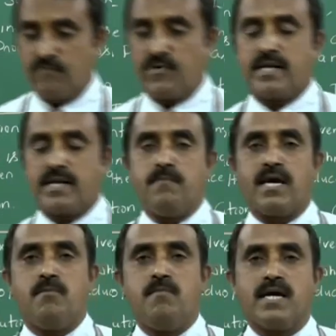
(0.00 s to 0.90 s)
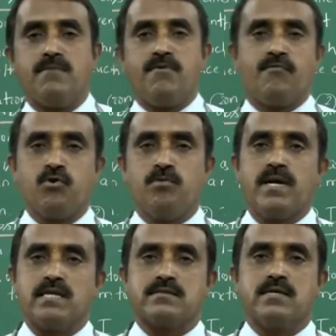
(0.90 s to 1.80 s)
different chemical makeup of two
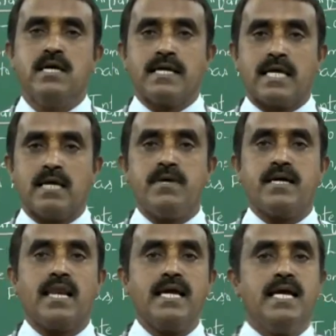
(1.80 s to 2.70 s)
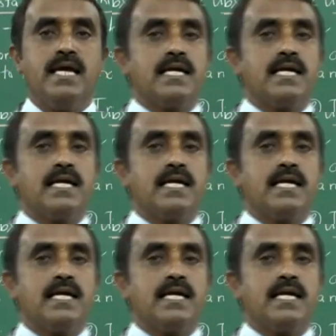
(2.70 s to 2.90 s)
metals, chemically